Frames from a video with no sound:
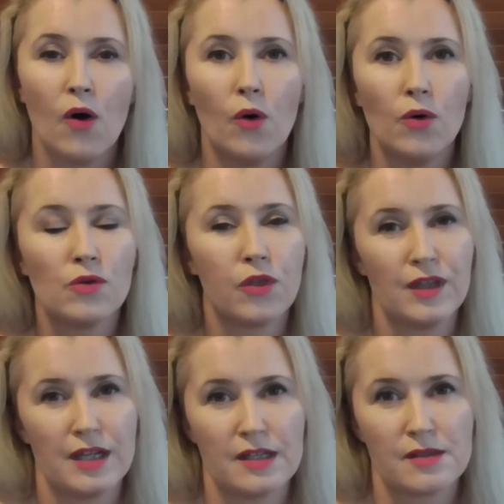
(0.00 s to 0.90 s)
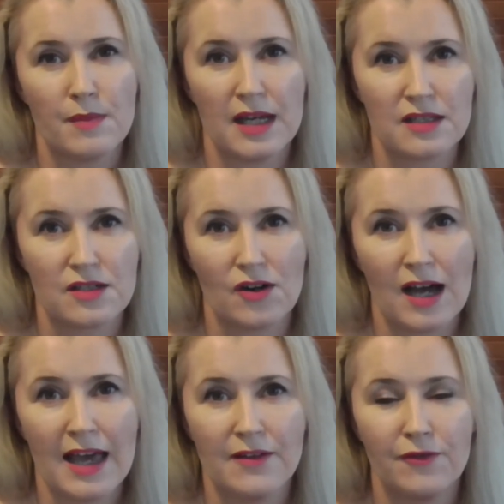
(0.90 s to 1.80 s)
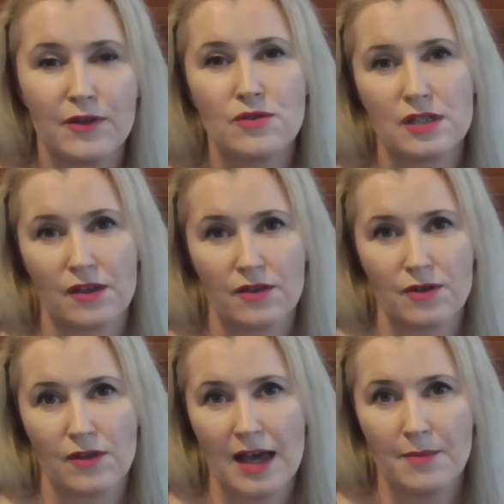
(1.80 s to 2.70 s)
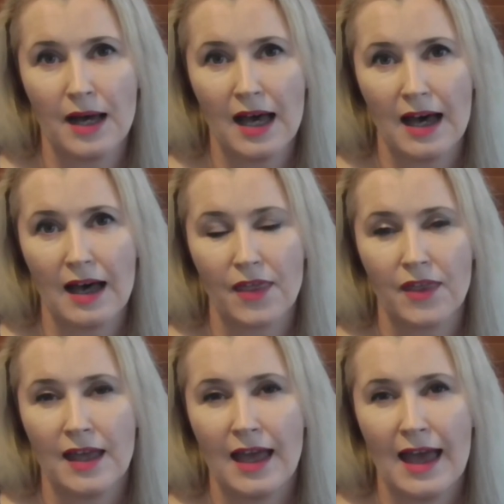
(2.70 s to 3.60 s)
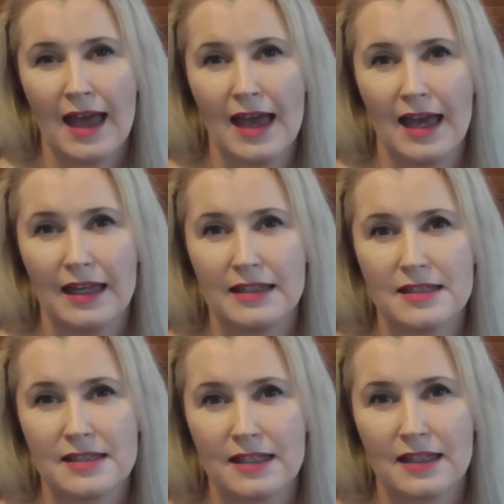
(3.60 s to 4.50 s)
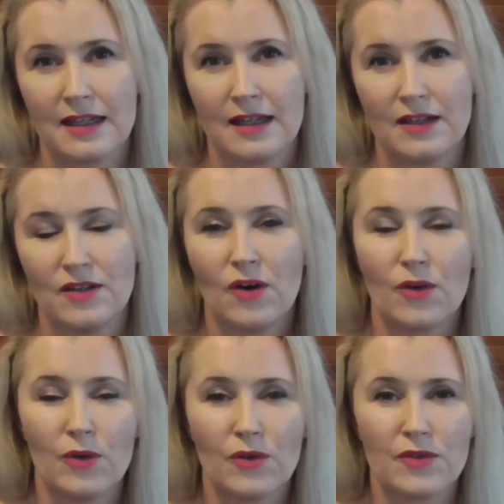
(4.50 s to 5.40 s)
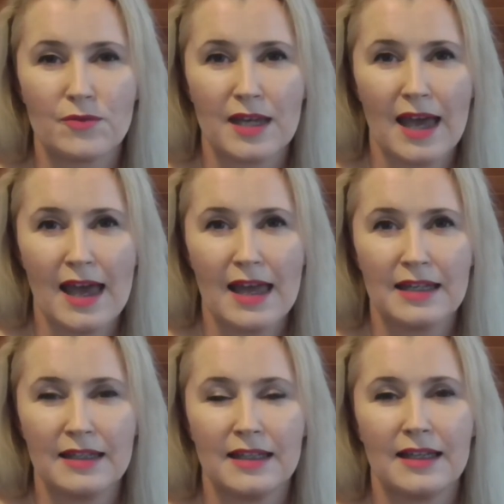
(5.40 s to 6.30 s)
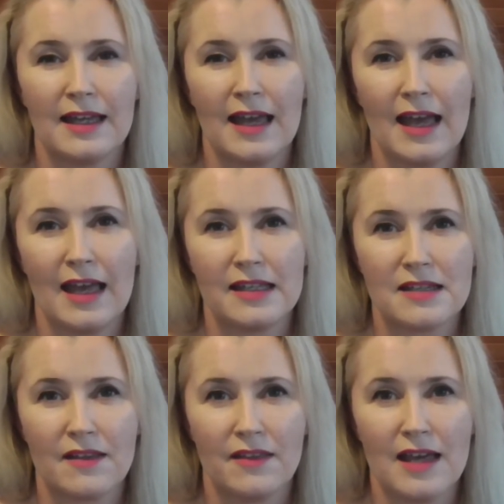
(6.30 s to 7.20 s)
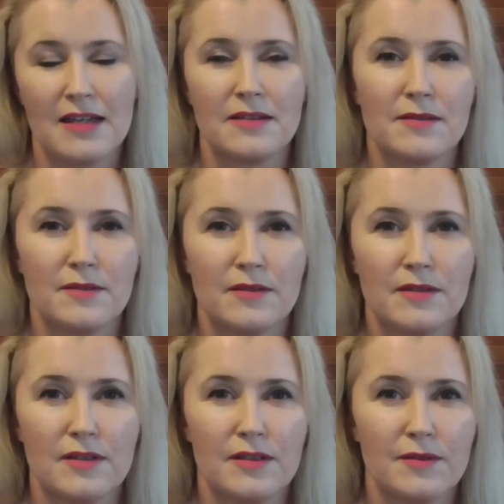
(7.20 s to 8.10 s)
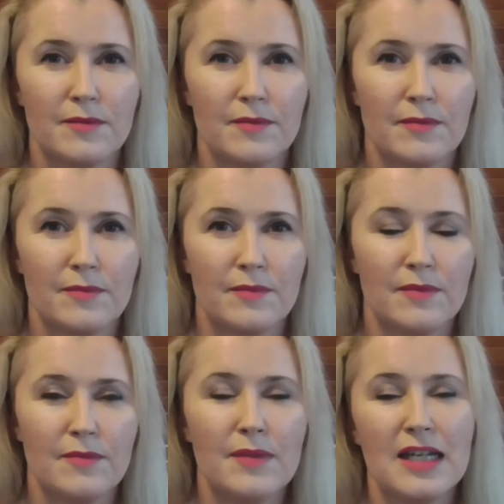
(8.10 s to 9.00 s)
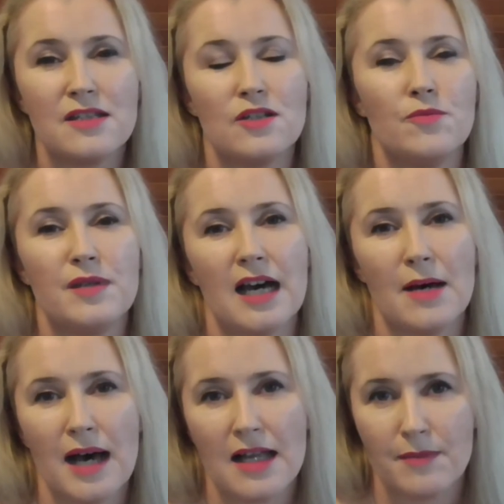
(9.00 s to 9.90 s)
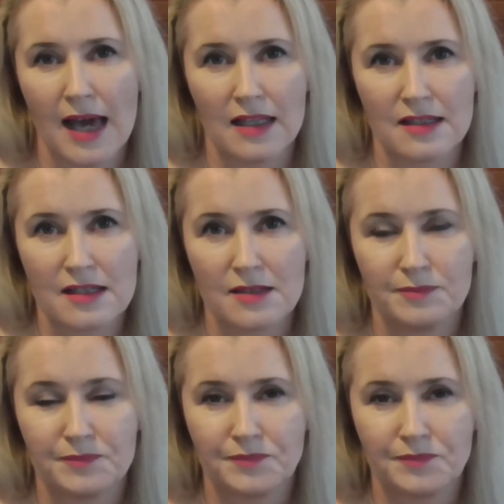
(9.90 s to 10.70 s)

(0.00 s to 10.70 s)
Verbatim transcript: all things must try and filter through that path, and not all of them can, and that means that you become unbalanced.